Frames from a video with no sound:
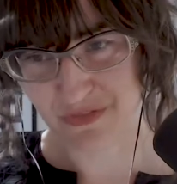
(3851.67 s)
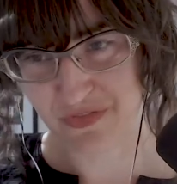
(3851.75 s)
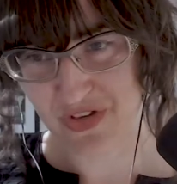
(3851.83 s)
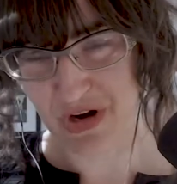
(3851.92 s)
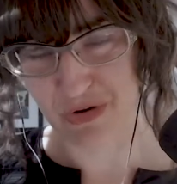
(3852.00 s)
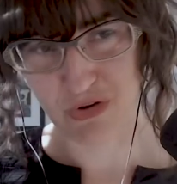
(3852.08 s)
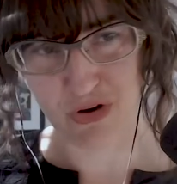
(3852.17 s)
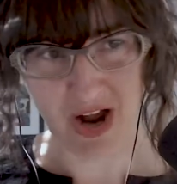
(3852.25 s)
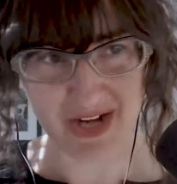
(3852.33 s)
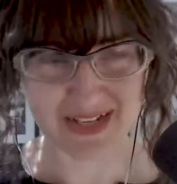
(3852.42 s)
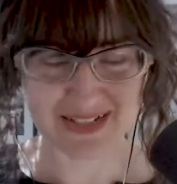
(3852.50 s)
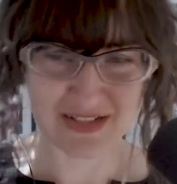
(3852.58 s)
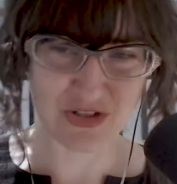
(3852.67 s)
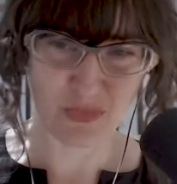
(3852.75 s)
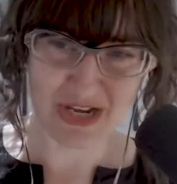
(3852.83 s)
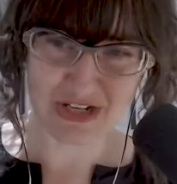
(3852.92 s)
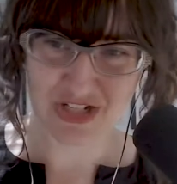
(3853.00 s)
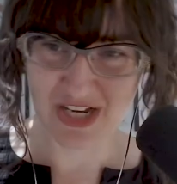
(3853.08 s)
you know chronic
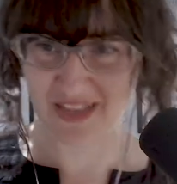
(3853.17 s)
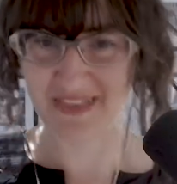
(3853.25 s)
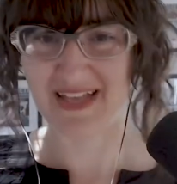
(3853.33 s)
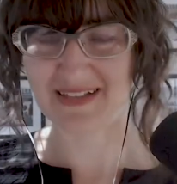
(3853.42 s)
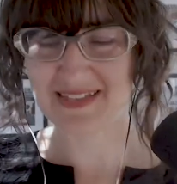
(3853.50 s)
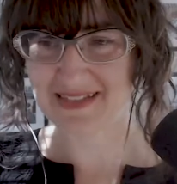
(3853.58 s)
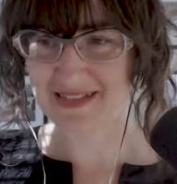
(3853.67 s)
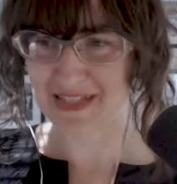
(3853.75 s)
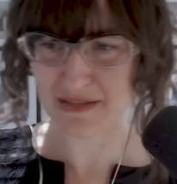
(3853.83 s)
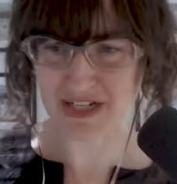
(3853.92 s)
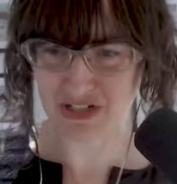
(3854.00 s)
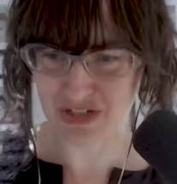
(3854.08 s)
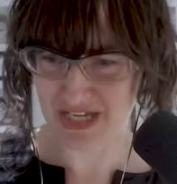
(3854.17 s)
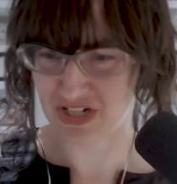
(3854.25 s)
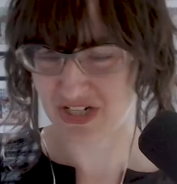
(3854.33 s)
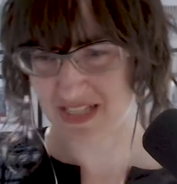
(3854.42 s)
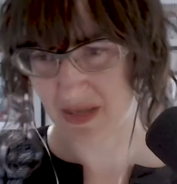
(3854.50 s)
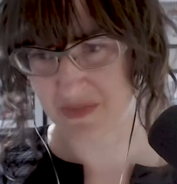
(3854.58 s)
situation that's that, that
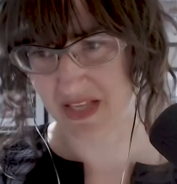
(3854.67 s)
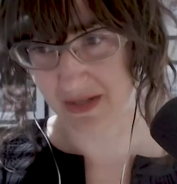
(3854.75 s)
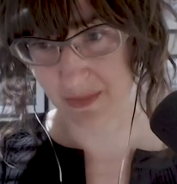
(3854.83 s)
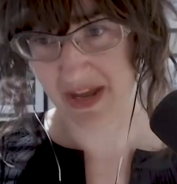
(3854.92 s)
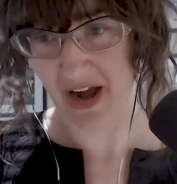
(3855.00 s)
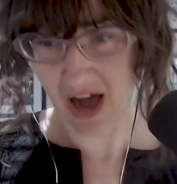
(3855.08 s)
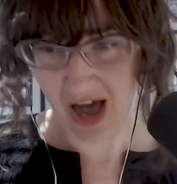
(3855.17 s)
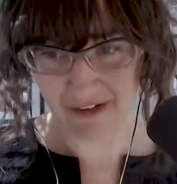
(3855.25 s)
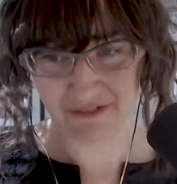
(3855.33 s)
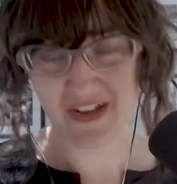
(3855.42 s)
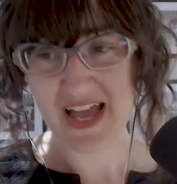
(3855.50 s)
just seems a little bit off.